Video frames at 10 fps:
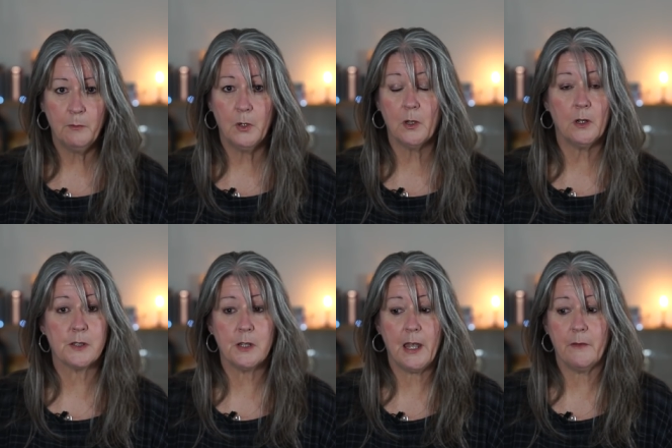
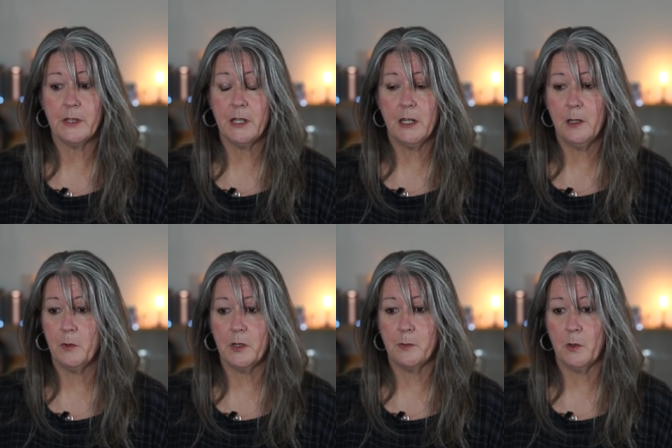podcasts. I haven't seen
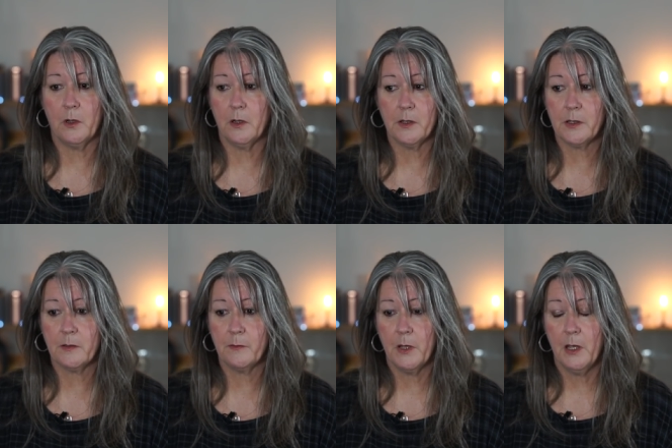anybody's podcasts,